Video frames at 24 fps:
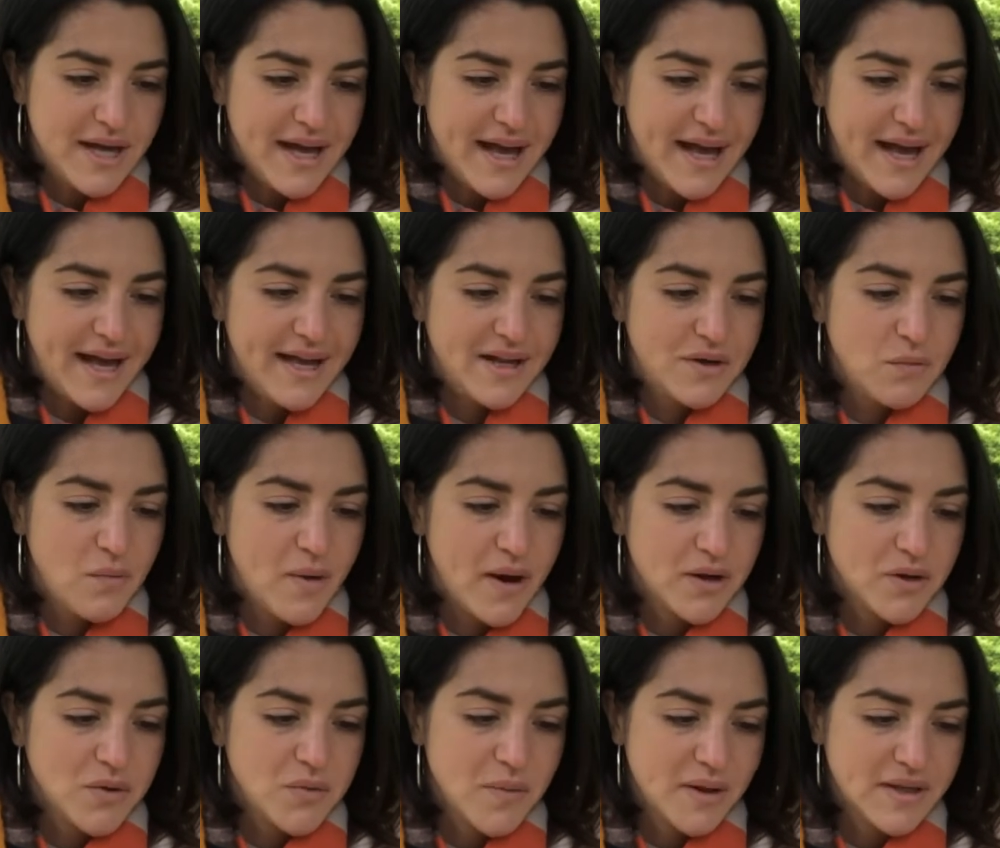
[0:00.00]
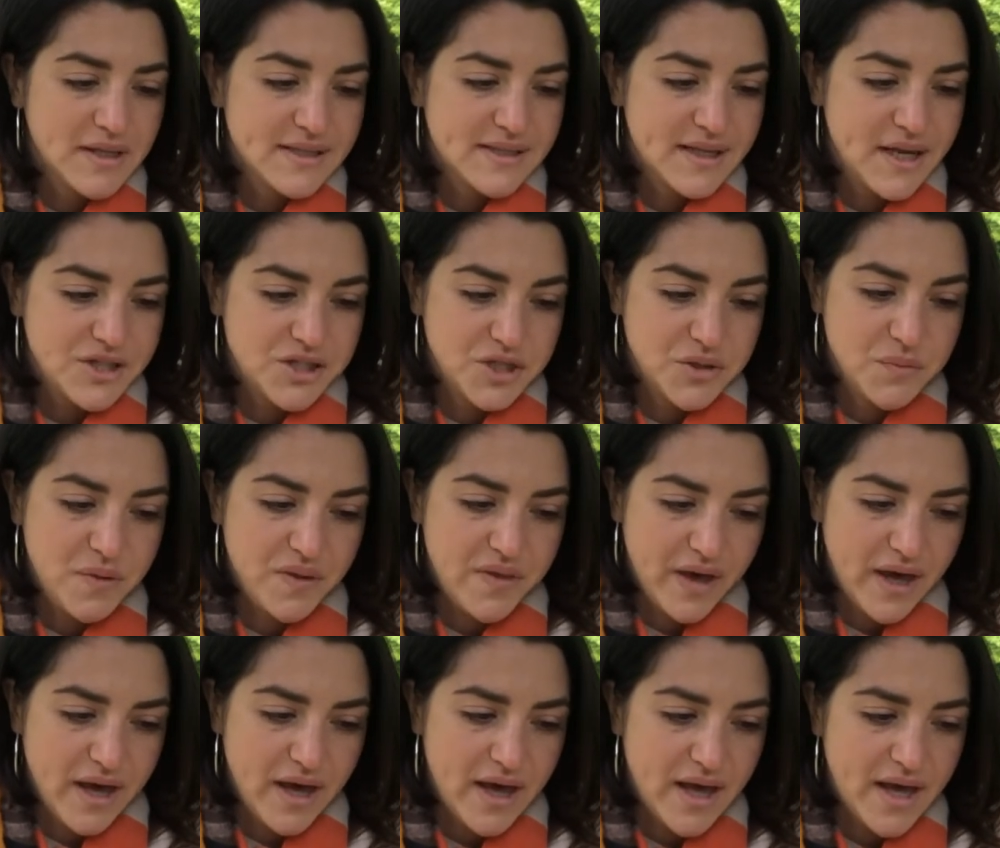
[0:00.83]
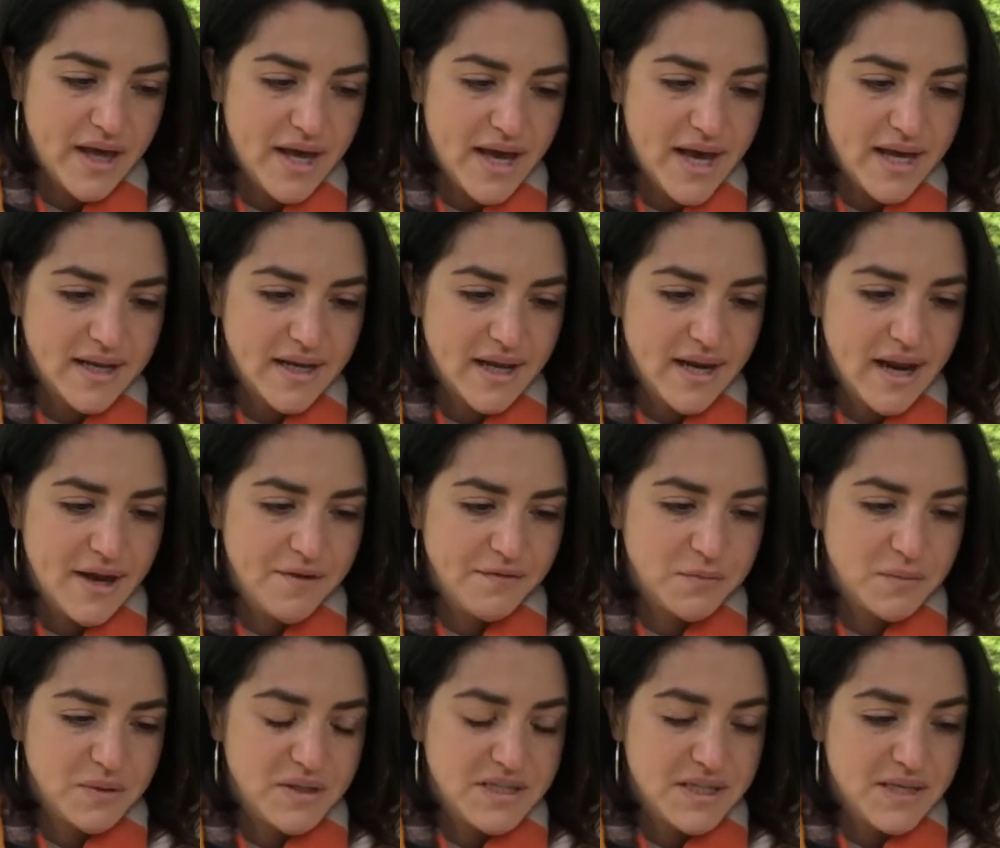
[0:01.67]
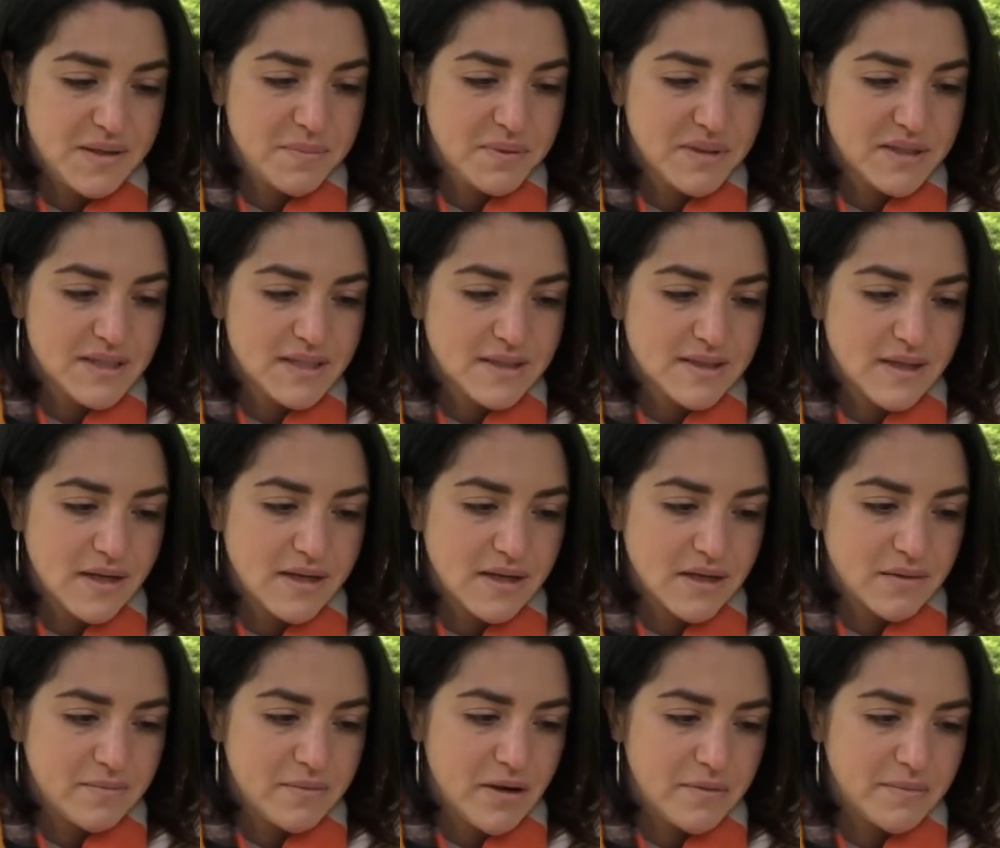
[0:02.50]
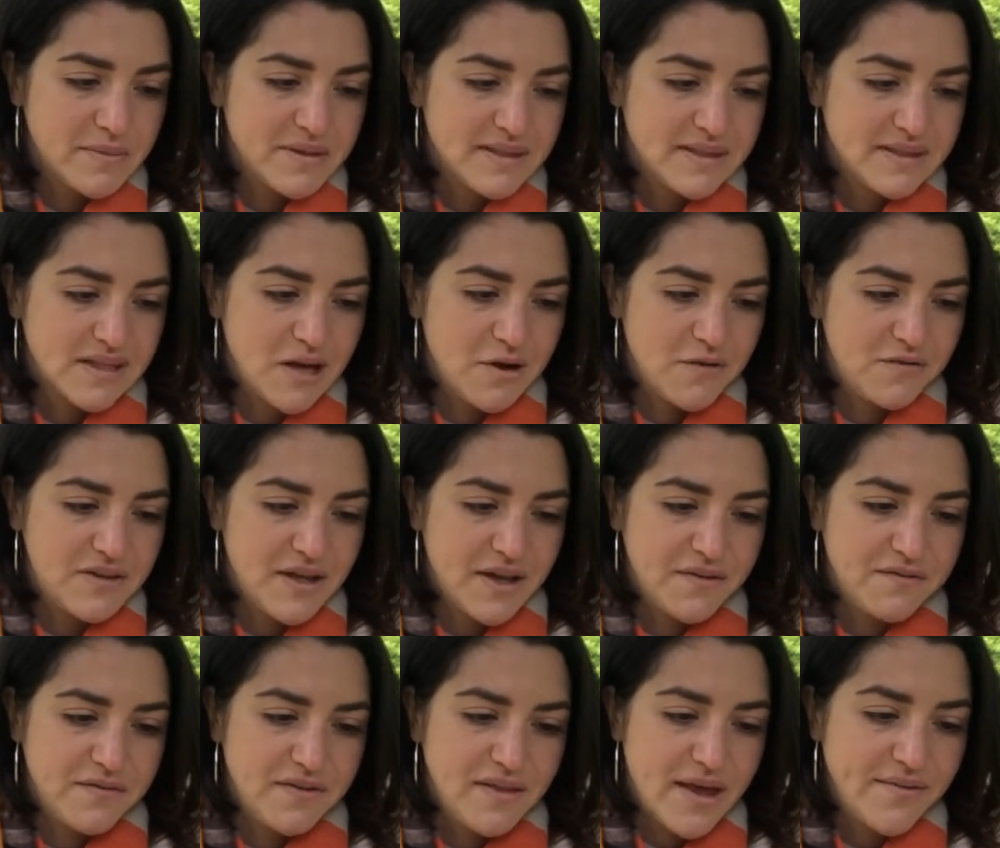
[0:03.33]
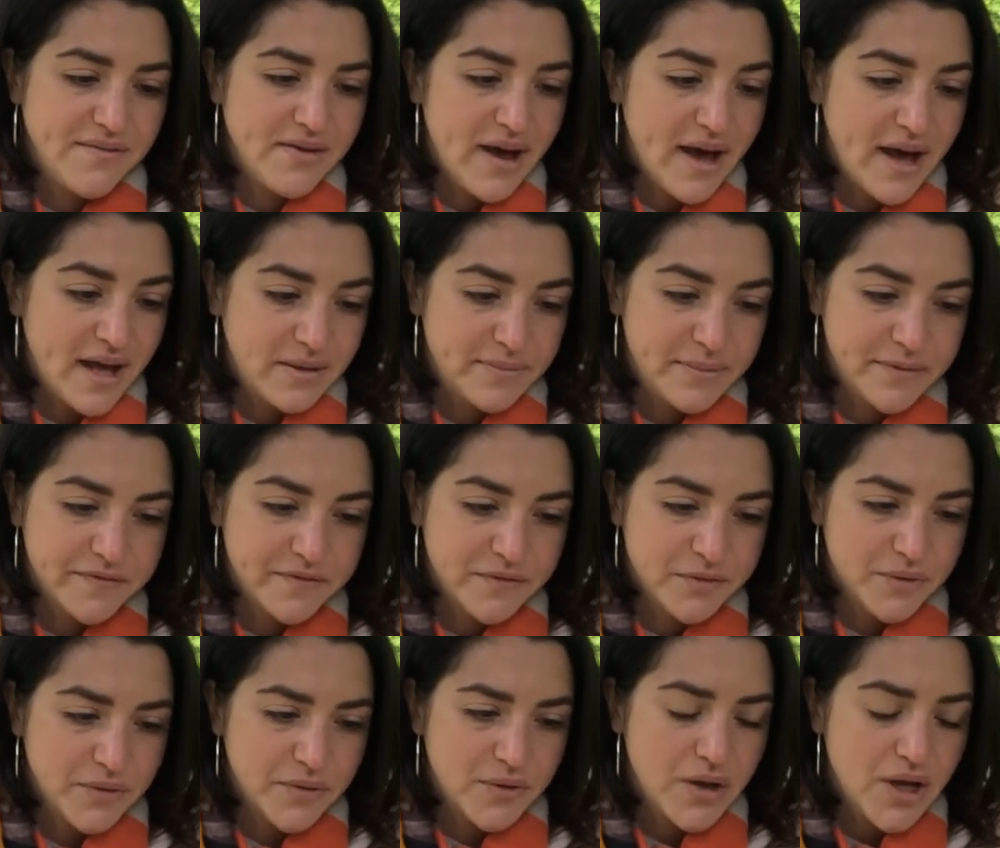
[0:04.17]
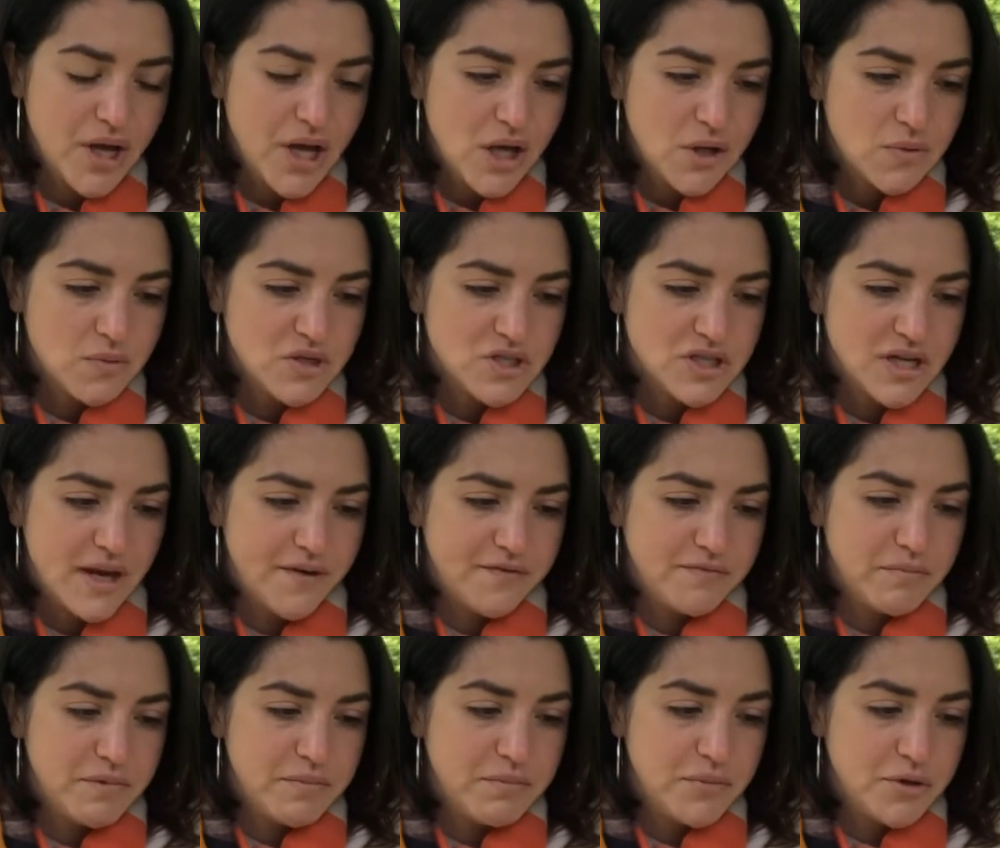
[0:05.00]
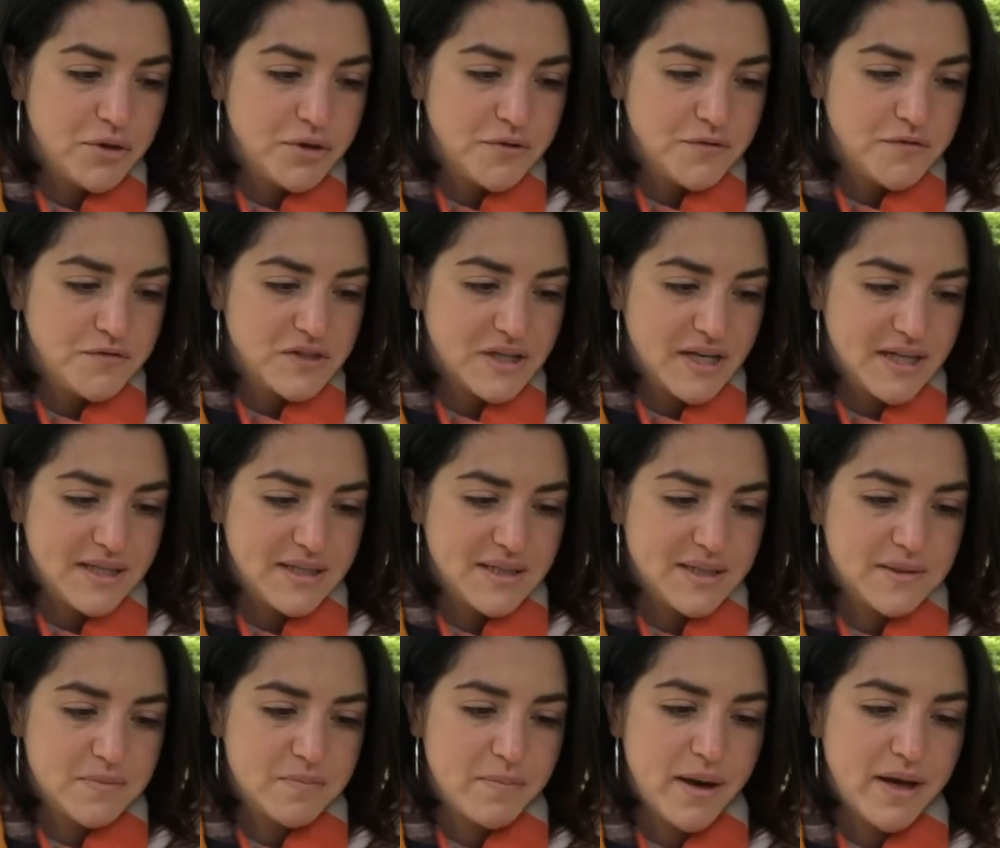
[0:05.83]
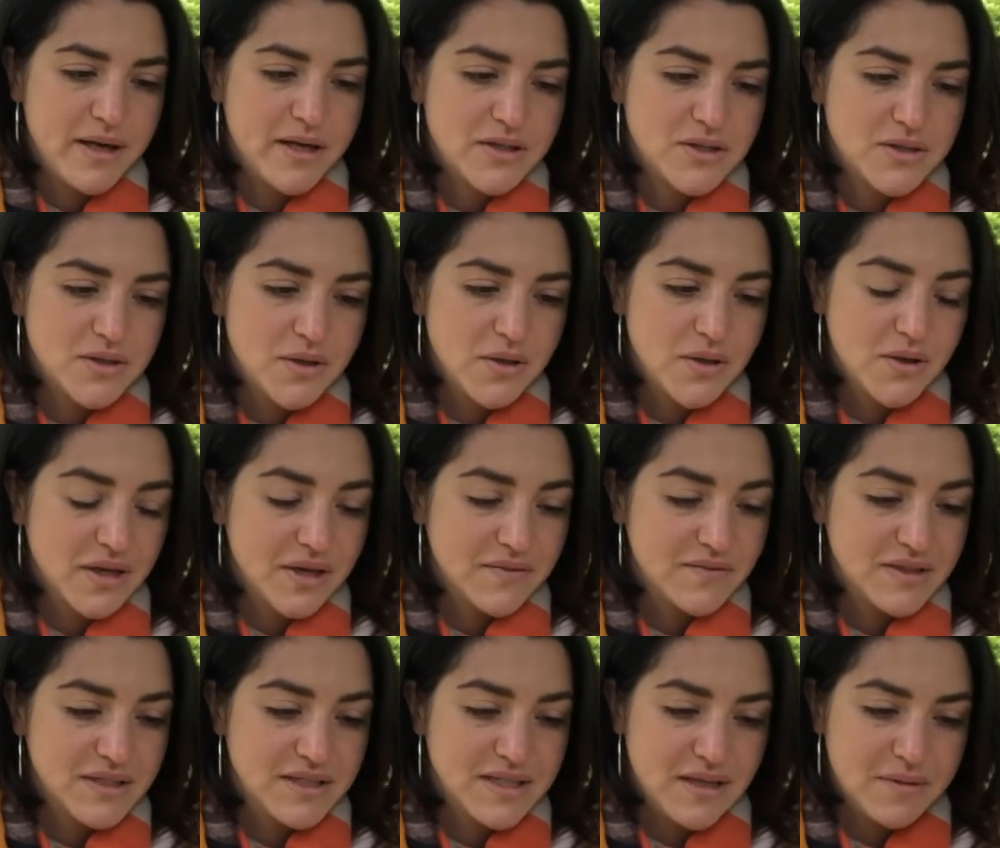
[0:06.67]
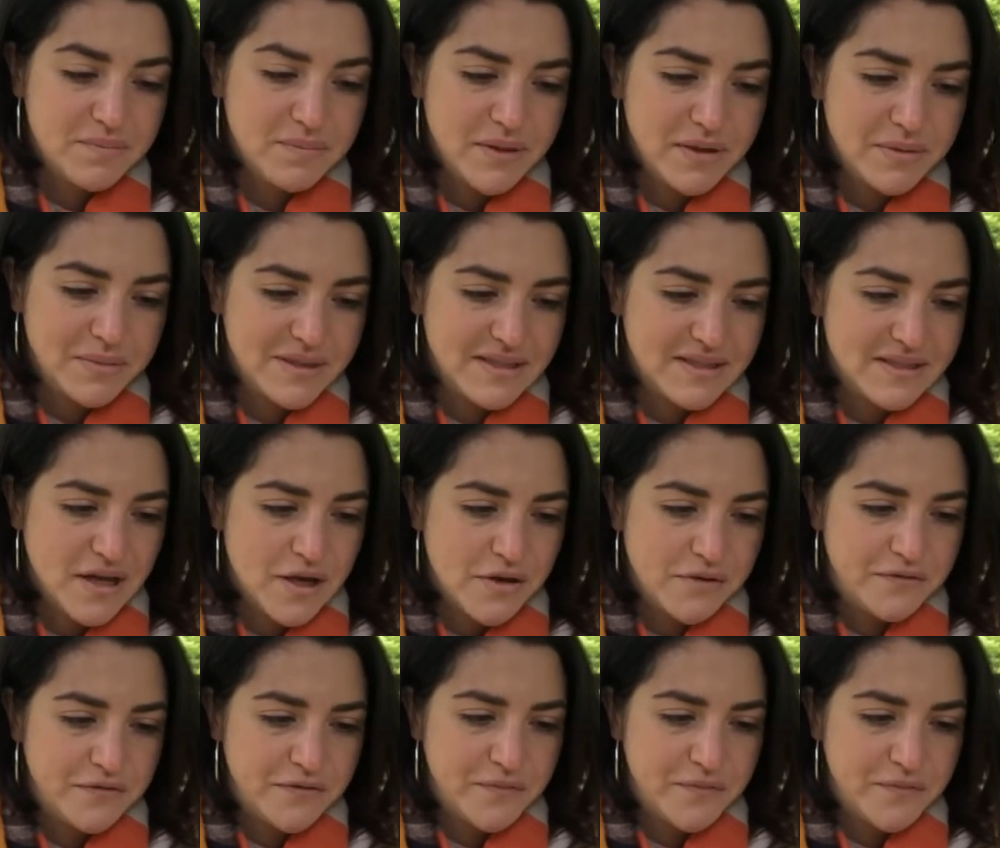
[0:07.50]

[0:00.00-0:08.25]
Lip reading: I had a one-on-one session with her, and I left with deep understanding about myself that I've never had before, which left me moved and inspired to look even deeper in myself.